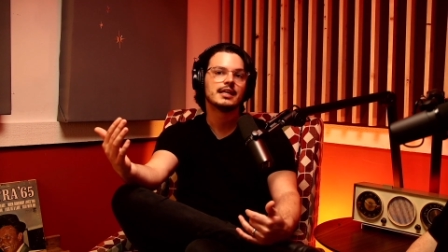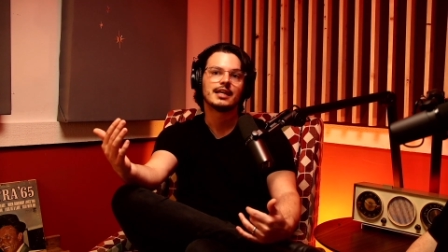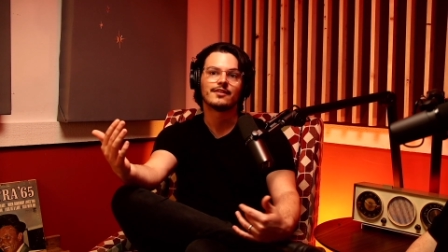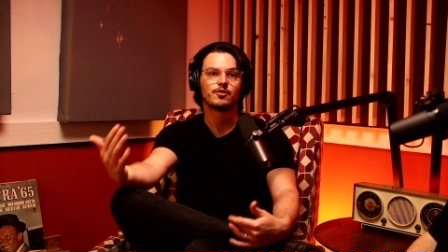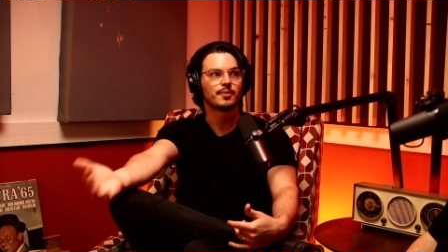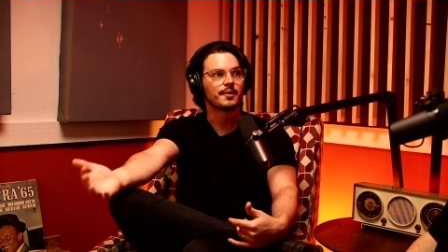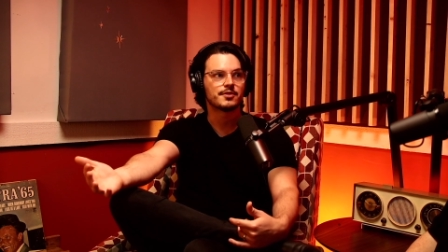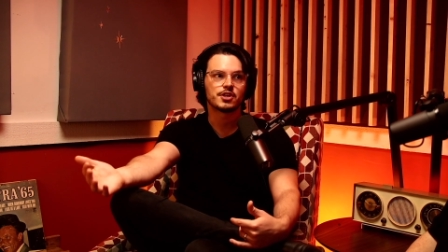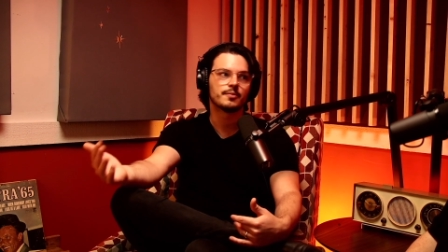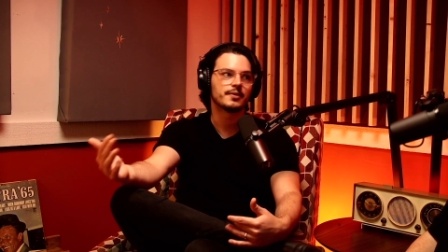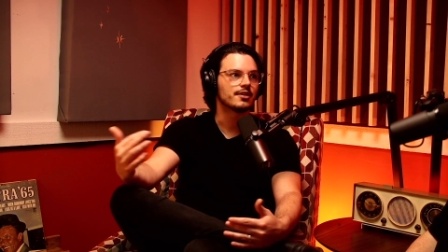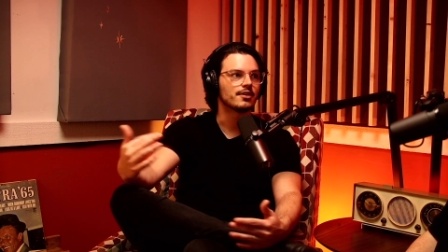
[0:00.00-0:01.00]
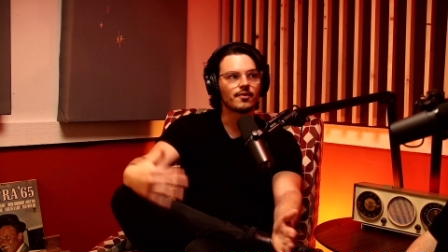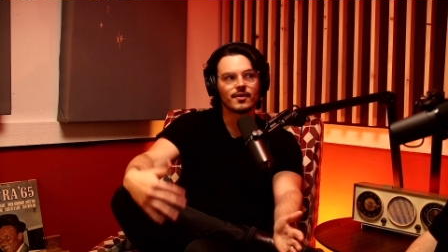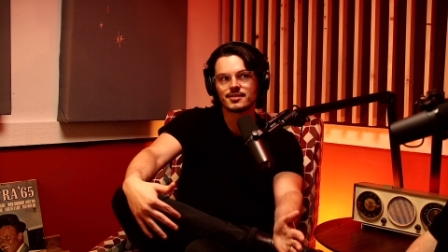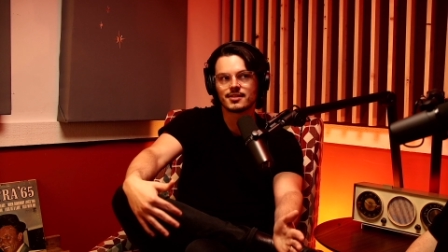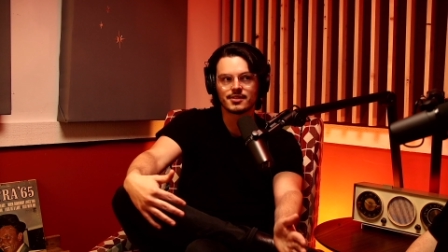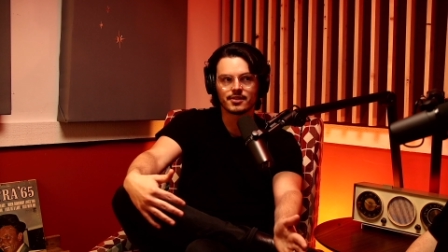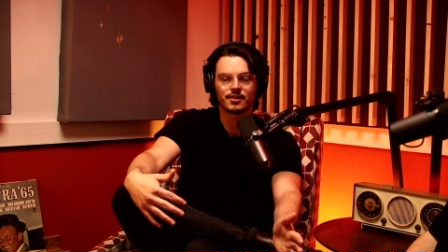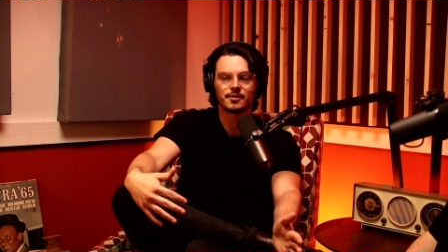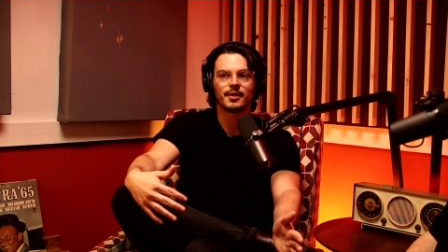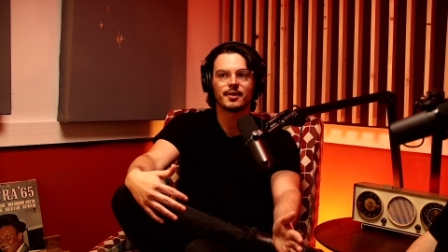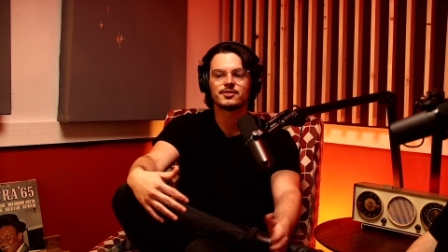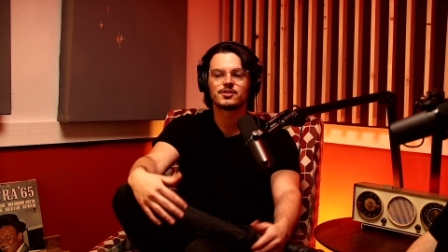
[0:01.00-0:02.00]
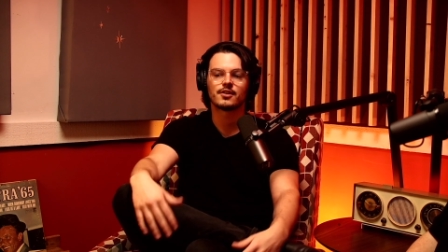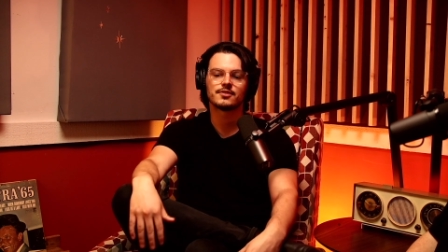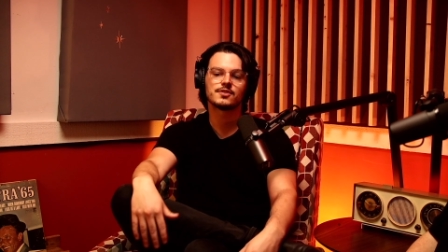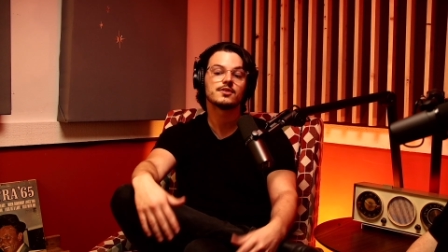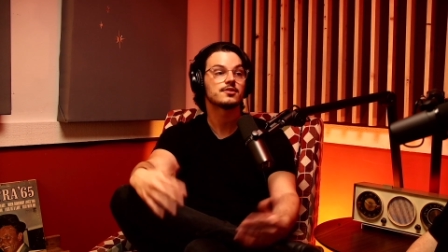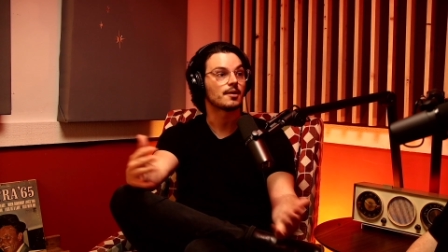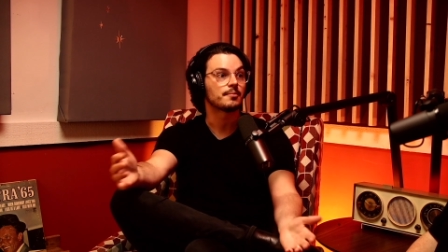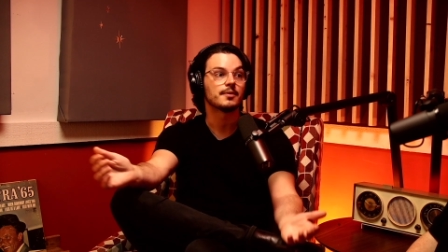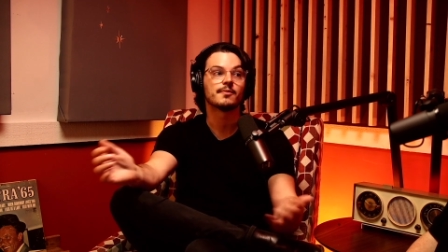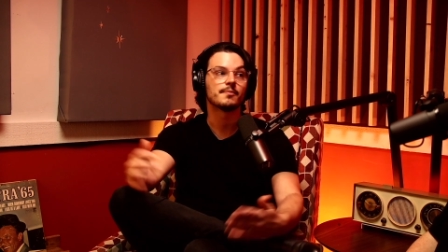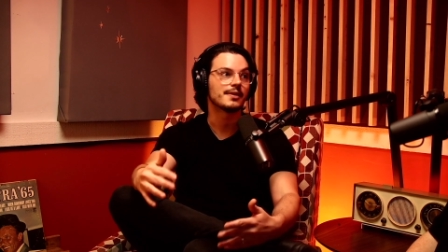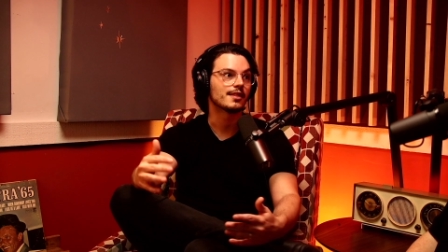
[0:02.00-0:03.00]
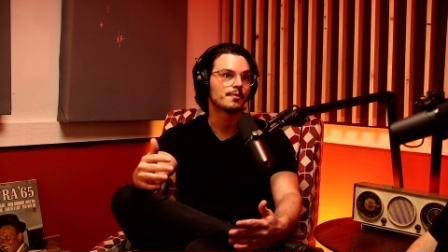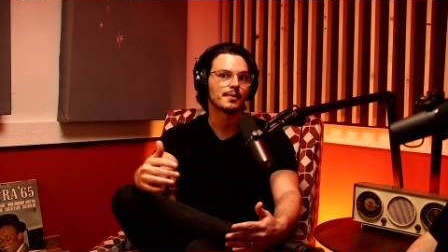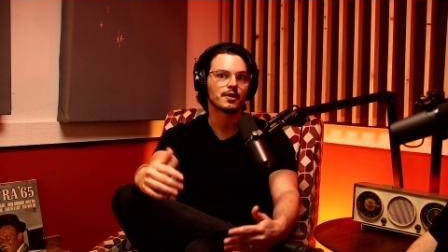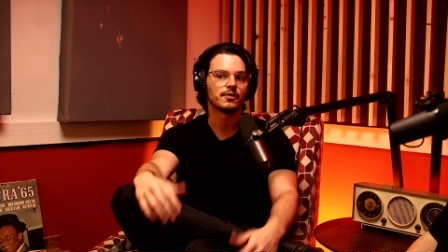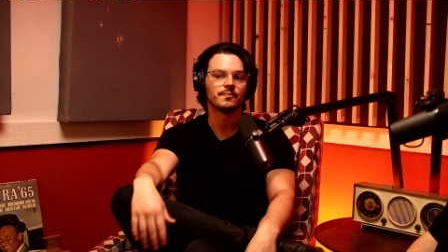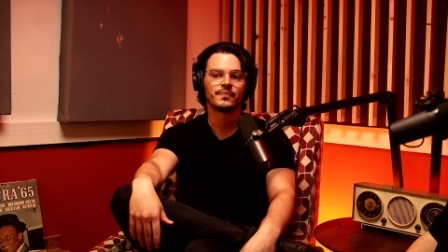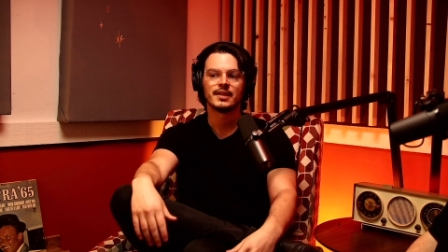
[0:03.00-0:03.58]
If you play with gel bead, you don't necessarily play with darts. Some people meet in the middle,